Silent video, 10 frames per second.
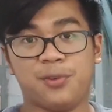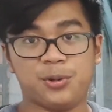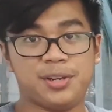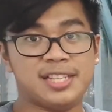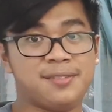for
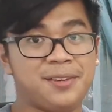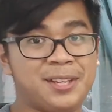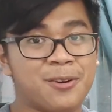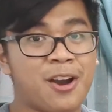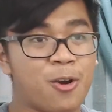today's
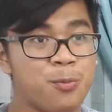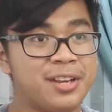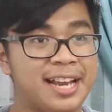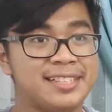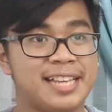video. I hope you
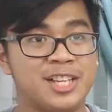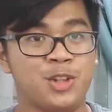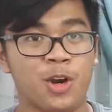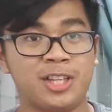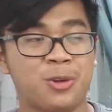guys
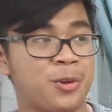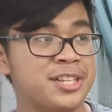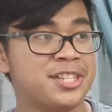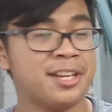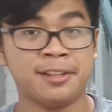enjoyed
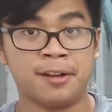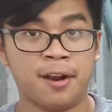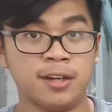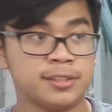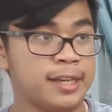cringing at the
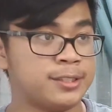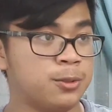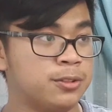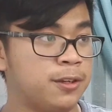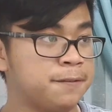cars I
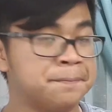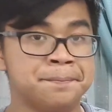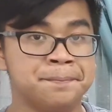sold off.